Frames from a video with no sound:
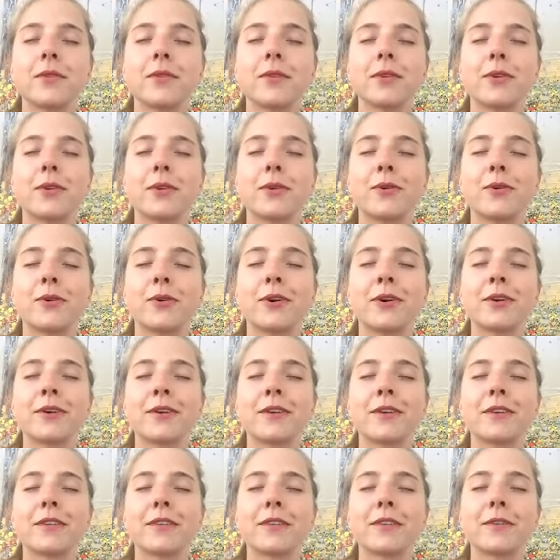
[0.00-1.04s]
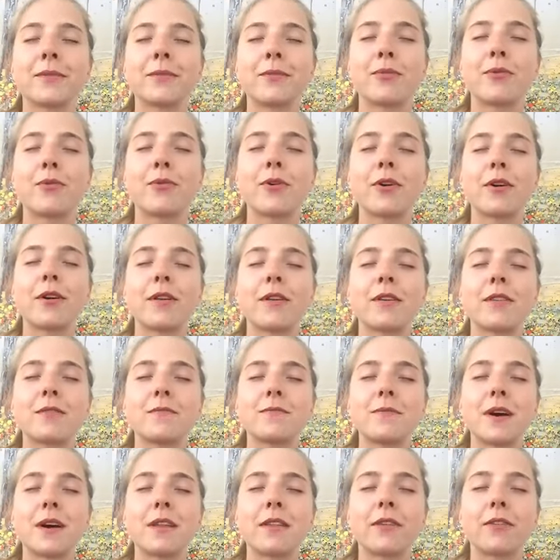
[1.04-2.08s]
You're supported
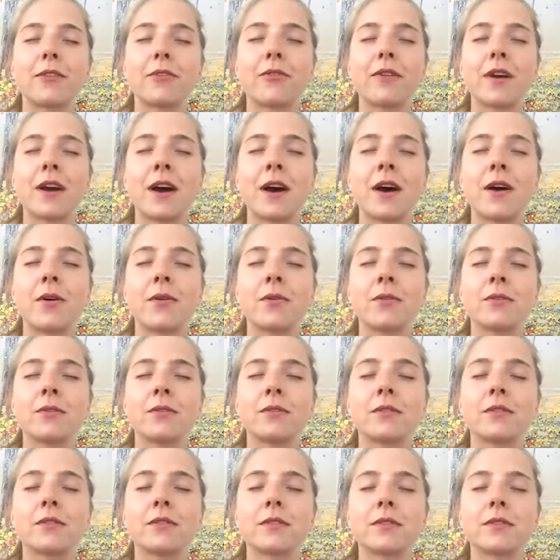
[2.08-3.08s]
by the ground.